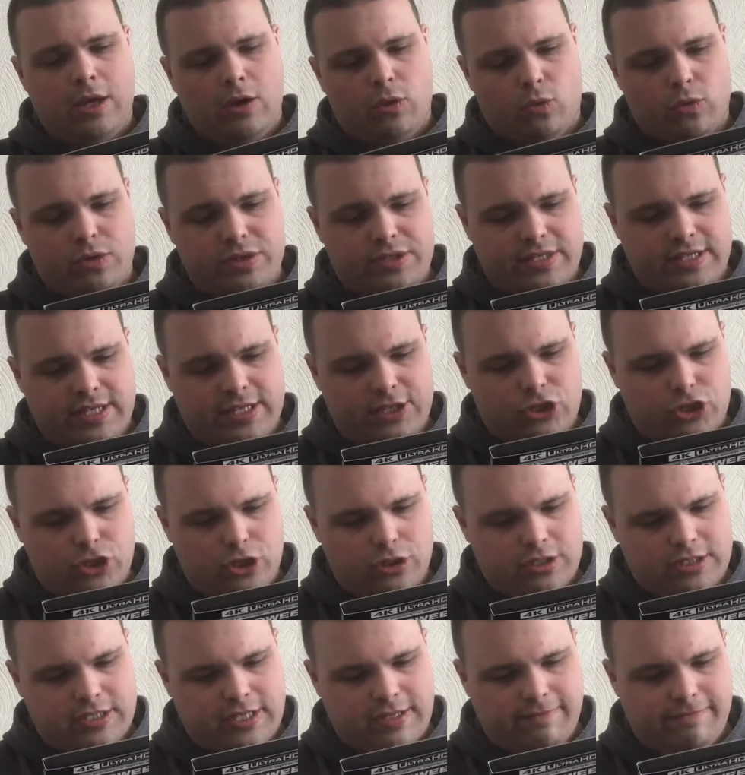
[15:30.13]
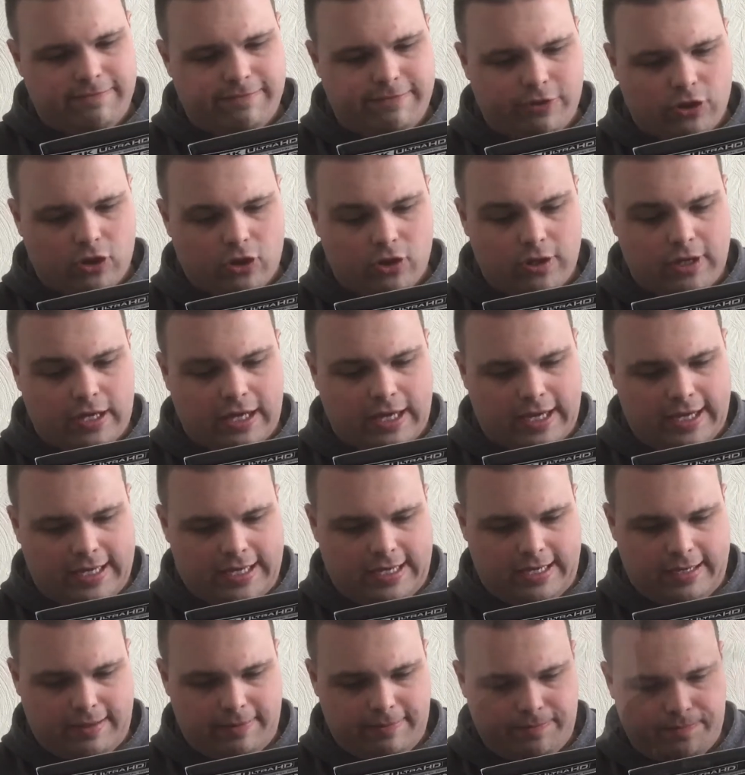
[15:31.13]
Was this shot in
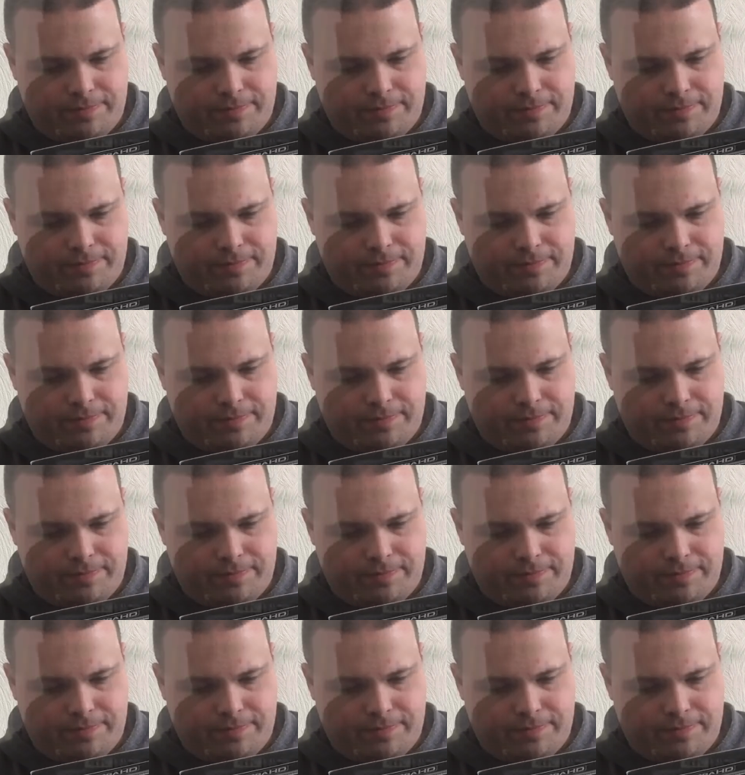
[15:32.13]
4K?